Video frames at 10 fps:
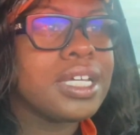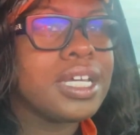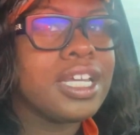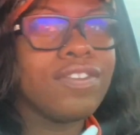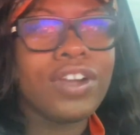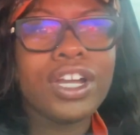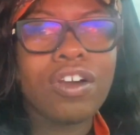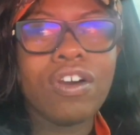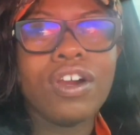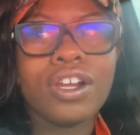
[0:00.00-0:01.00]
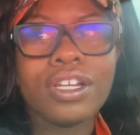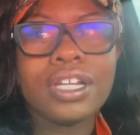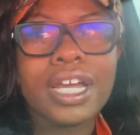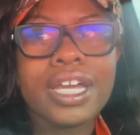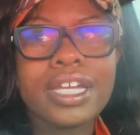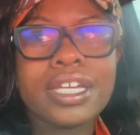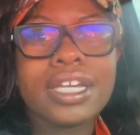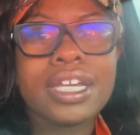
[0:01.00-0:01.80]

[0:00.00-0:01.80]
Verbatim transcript: it's very hard. Like,